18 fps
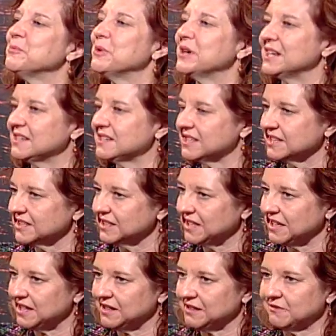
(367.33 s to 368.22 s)
wanted to
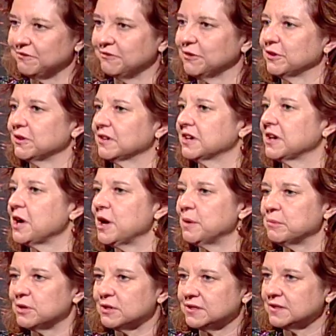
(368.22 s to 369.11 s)
live for
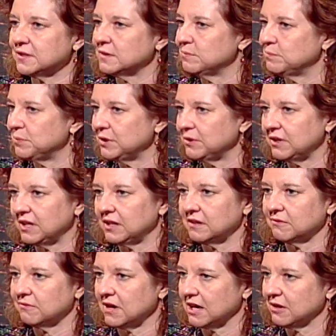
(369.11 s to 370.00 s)
commerce and
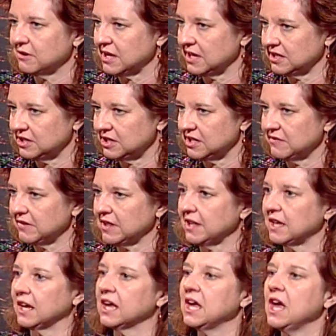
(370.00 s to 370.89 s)
beauty and recreation and
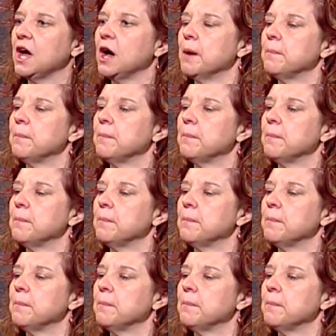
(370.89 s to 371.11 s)
everything.